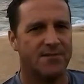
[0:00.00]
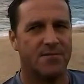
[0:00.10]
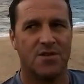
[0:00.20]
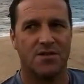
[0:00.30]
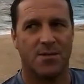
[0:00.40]

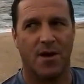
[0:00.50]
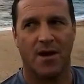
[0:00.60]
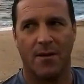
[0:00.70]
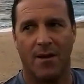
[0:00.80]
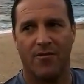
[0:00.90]
which I've
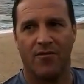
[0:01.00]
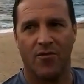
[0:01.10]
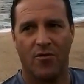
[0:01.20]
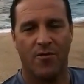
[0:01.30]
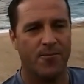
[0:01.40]
spoken about
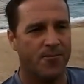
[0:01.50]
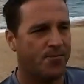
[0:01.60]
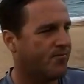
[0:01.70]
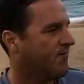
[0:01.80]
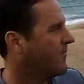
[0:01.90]
before,
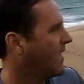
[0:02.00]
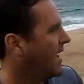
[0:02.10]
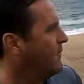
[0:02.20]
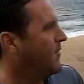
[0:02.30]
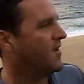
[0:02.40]

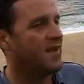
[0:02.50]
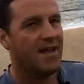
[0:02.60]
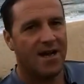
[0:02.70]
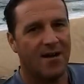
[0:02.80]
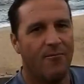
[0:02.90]
and being
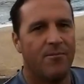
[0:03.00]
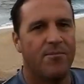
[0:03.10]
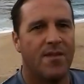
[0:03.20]
able